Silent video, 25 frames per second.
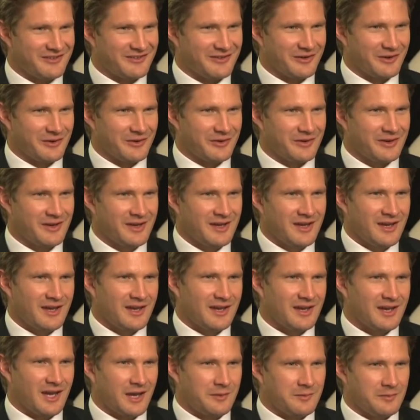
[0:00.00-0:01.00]
So
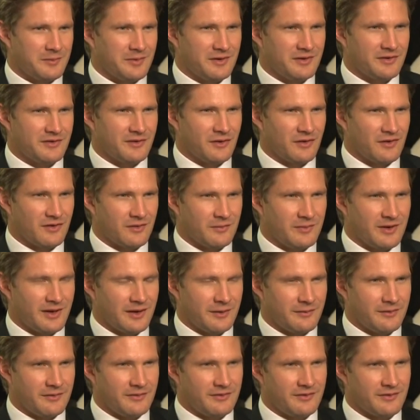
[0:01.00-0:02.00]
it gave me a bit of time to be
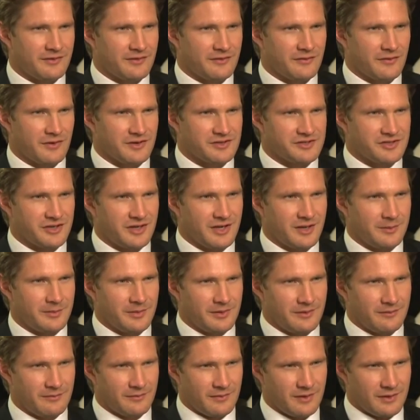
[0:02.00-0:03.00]
able to just freshen up
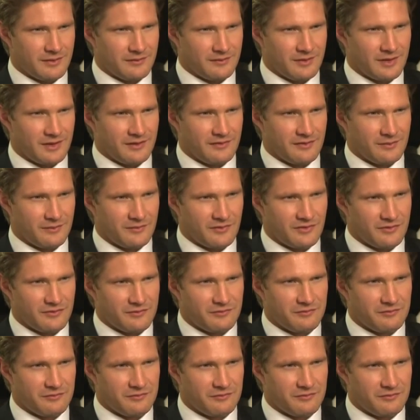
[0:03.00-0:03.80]
and get some